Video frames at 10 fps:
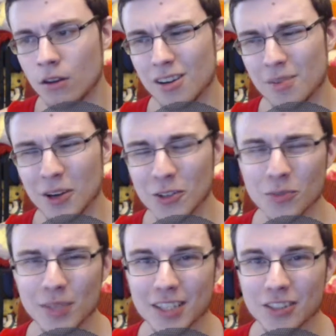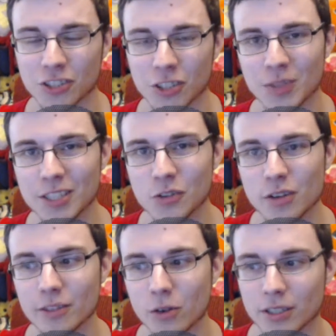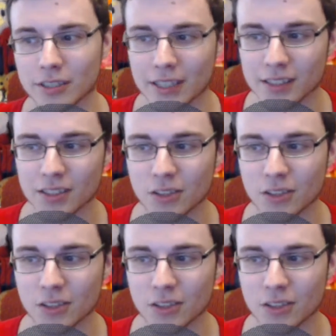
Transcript: And also, because you have lower attendance